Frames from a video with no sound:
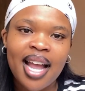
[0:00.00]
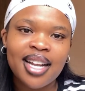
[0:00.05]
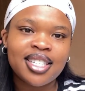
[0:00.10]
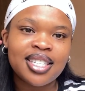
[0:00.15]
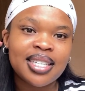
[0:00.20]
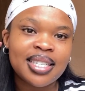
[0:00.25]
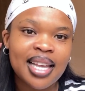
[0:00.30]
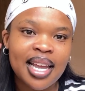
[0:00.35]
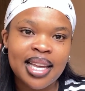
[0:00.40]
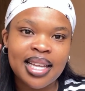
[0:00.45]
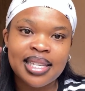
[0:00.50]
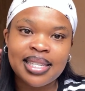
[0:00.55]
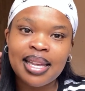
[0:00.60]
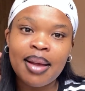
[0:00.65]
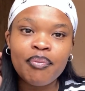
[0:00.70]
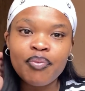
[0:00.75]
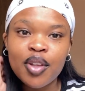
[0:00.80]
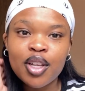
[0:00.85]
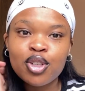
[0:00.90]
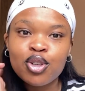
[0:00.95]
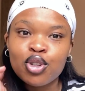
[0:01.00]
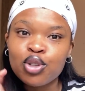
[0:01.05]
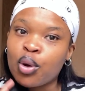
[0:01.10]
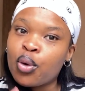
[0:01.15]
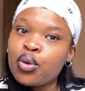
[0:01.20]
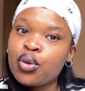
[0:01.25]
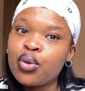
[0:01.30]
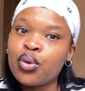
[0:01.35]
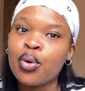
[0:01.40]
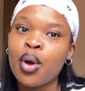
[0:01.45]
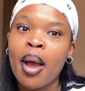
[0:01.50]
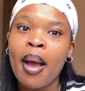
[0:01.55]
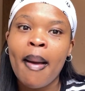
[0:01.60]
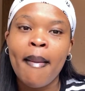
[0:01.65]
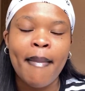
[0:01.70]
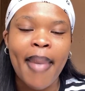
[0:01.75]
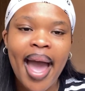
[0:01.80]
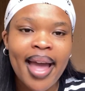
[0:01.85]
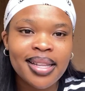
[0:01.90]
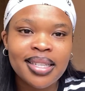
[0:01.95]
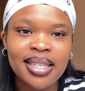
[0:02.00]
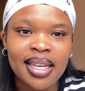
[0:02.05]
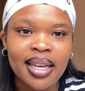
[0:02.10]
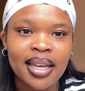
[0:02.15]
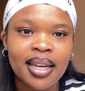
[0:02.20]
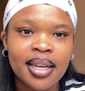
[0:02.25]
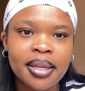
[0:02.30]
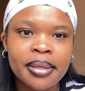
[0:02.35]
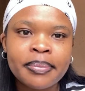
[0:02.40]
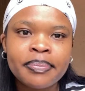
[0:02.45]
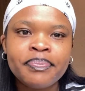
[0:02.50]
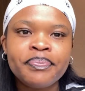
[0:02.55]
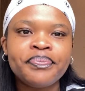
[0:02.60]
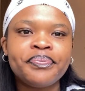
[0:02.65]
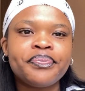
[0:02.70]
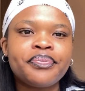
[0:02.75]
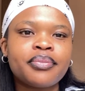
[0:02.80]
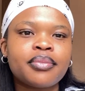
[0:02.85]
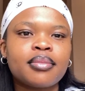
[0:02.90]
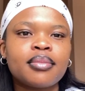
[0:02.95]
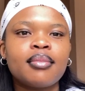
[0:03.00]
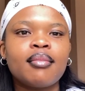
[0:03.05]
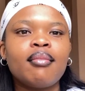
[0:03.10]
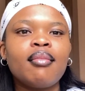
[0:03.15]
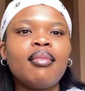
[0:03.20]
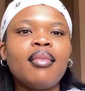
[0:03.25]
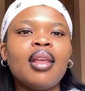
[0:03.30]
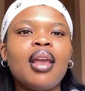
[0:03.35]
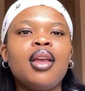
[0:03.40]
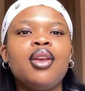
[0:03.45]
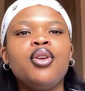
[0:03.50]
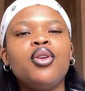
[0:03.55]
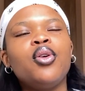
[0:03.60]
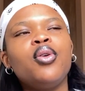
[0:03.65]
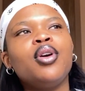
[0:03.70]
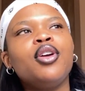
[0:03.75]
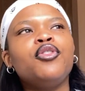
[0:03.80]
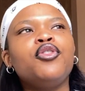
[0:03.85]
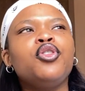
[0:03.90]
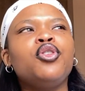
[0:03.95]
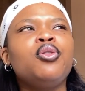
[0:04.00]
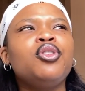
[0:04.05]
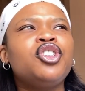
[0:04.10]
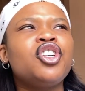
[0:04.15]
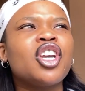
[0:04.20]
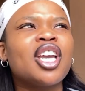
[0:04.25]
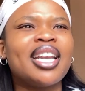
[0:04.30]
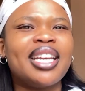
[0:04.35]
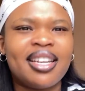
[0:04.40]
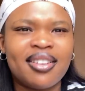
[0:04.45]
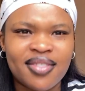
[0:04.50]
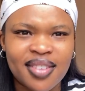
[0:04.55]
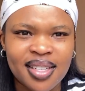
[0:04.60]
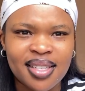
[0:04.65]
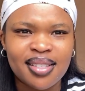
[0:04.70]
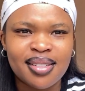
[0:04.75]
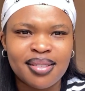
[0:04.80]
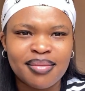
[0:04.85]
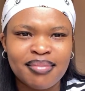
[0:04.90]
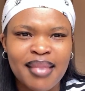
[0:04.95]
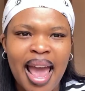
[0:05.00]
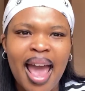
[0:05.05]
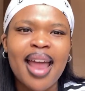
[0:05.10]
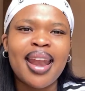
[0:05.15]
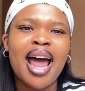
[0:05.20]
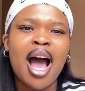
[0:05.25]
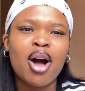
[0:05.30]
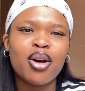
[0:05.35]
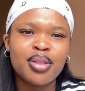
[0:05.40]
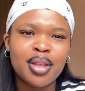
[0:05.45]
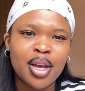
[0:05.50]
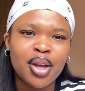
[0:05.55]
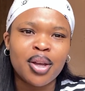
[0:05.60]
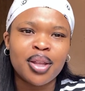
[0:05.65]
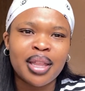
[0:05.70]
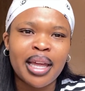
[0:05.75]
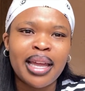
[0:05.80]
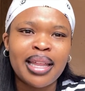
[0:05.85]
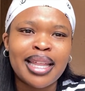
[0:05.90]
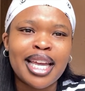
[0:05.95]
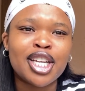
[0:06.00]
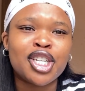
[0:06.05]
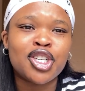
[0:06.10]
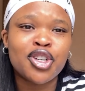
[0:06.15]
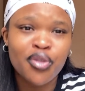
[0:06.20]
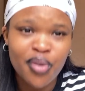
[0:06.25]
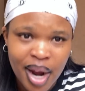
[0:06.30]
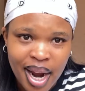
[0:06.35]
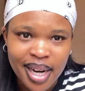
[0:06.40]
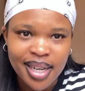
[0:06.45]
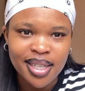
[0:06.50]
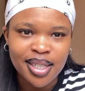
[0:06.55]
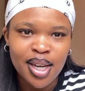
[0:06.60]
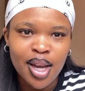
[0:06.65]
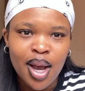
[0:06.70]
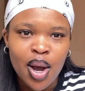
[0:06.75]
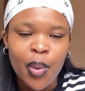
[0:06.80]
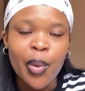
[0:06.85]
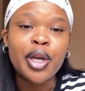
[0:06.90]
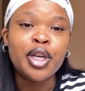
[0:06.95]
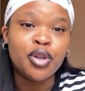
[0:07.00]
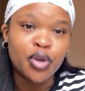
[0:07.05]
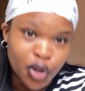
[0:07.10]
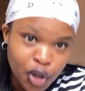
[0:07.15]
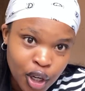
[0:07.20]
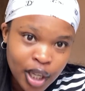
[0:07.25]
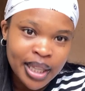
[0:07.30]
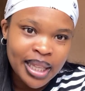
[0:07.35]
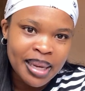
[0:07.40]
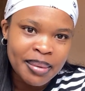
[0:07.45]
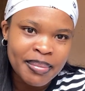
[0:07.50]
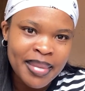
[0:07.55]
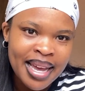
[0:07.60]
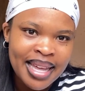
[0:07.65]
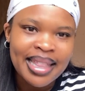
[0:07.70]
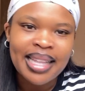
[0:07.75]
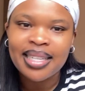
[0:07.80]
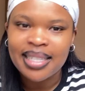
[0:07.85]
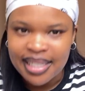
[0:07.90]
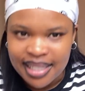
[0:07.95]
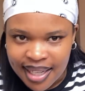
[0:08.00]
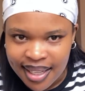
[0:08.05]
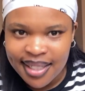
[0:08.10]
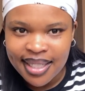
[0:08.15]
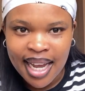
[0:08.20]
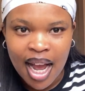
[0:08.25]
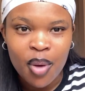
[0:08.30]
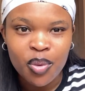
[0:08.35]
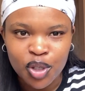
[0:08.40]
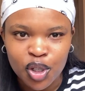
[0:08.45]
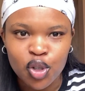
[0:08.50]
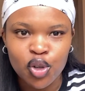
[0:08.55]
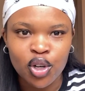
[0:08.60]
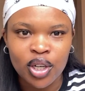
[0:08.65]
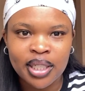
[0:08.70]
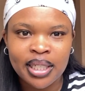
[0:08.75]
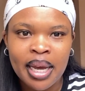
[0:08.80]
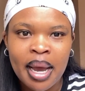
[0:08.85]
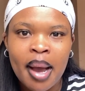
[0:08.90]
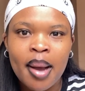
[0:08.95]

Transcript: She's like, it's something to show you magic. You know, if you know chicken livers and how they shred when you cook them, that's exactly how it looked.